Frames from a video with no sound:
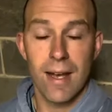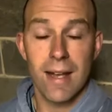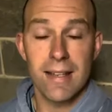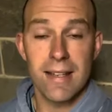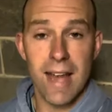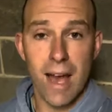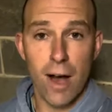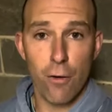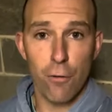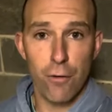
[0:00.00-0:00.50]

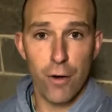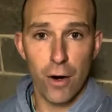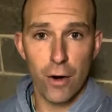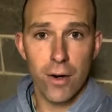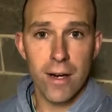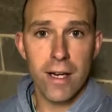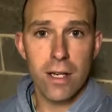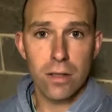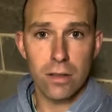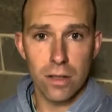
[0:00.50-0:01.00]
Now,
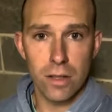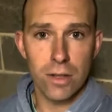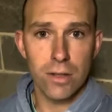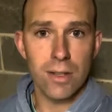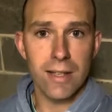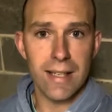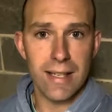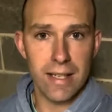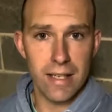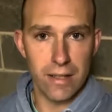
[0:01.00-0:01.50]
very
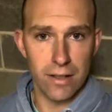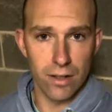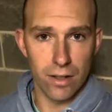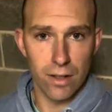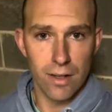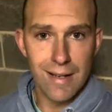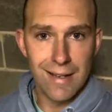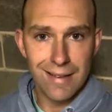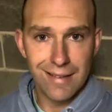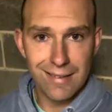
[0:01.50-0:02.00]
clearly
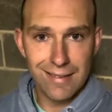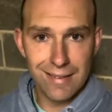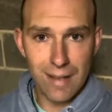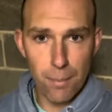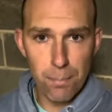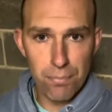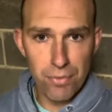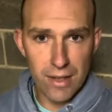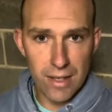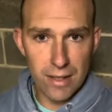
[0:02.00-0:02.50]
here,
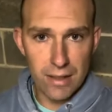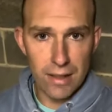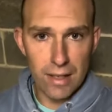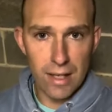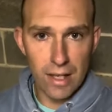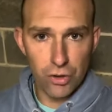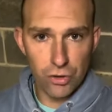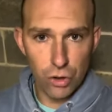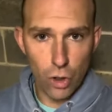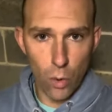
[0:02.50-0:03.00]
something
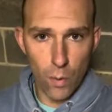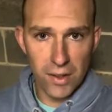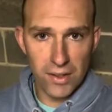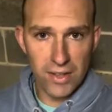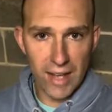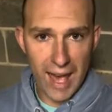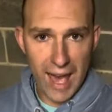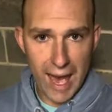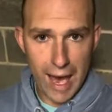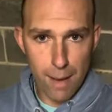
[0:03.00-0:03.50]
is going
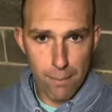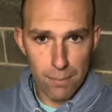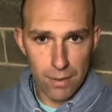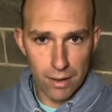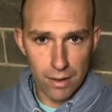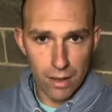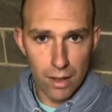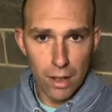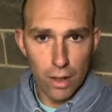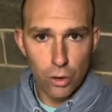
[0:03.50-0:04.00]
to
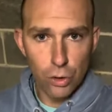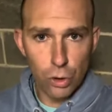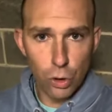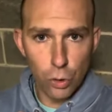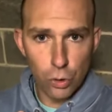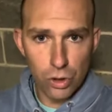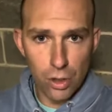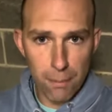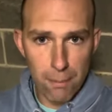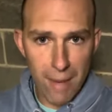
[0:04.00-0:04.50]
happen
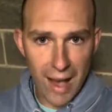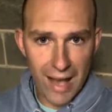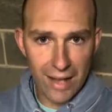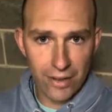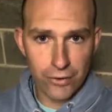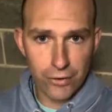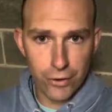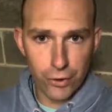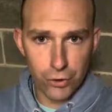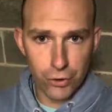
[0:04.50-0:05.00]
to
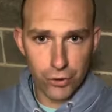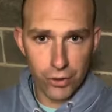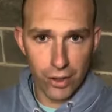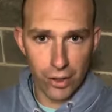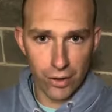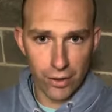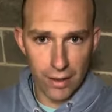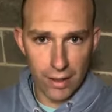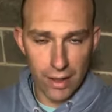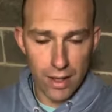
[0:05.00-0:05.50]
Damascus,
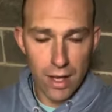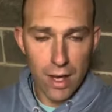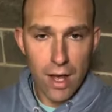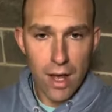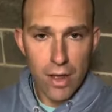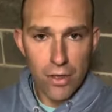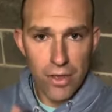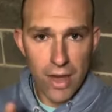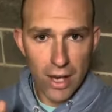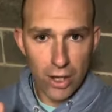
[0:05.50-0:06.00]
Syria,
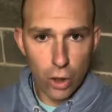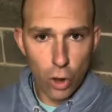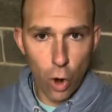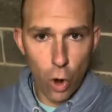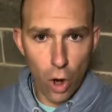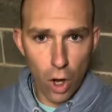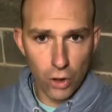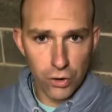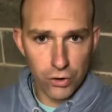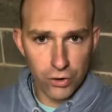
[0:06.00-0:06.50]
that
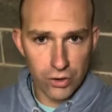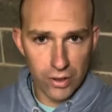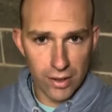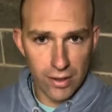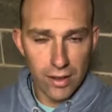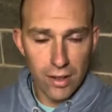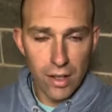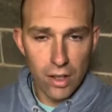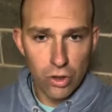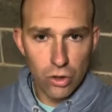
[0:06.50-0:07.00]
causes
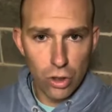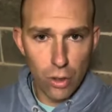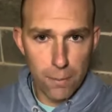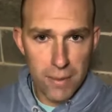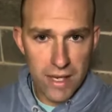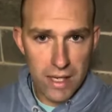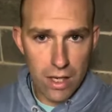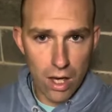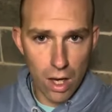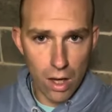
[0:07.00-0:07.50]
it to
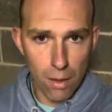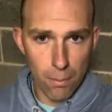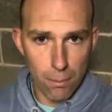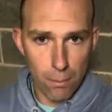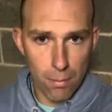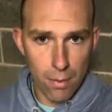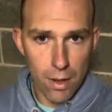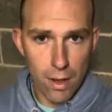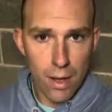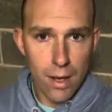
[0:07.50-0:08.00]

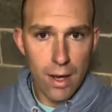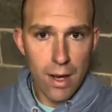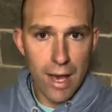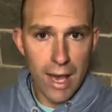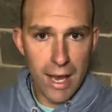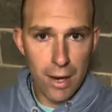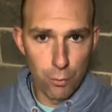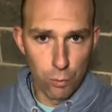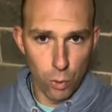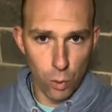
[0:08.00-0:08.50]
become
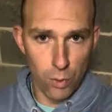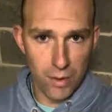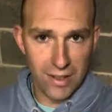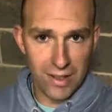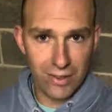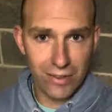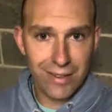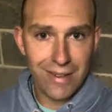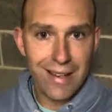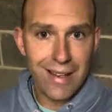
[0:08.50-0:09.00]
a
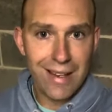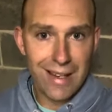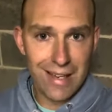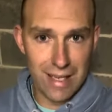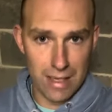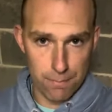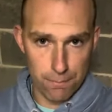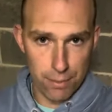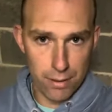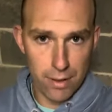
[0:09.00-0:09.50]
ruinous
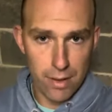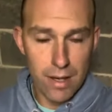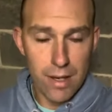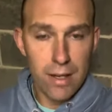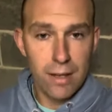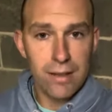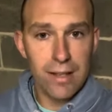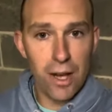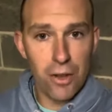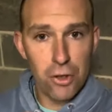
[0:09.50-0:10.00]
heap.
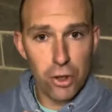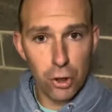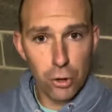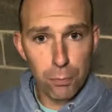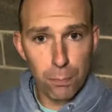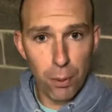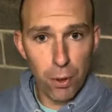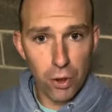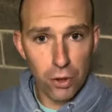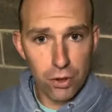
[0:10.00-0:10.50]
Now, there's
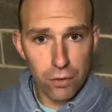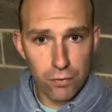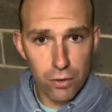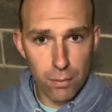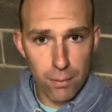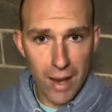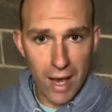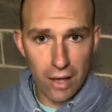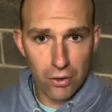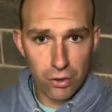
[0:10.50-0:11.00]
parts of
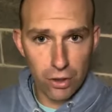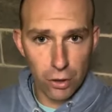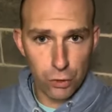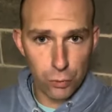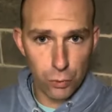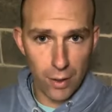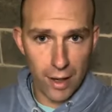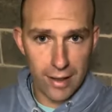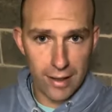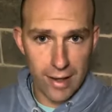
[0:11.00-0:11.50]

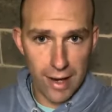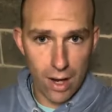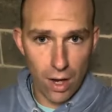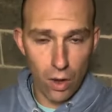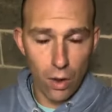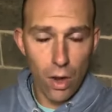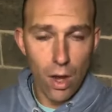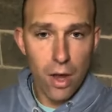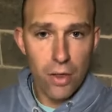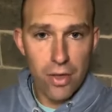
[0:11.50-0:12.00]
Damascus right
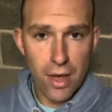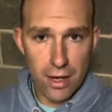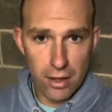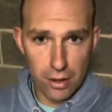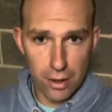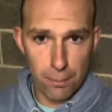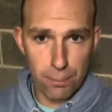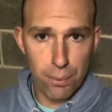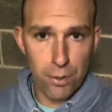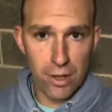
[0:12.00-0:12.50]
now that
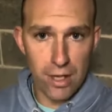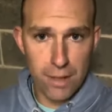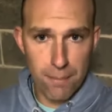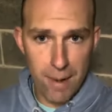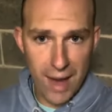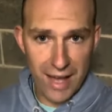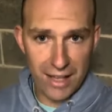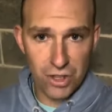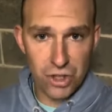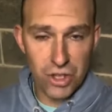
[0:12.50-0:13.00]
are in pretty
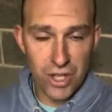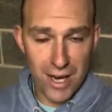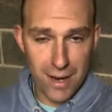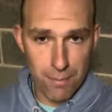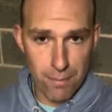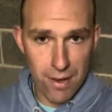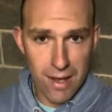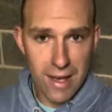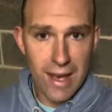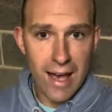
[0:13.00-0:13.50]
bad
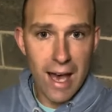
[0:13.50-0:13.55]
shape.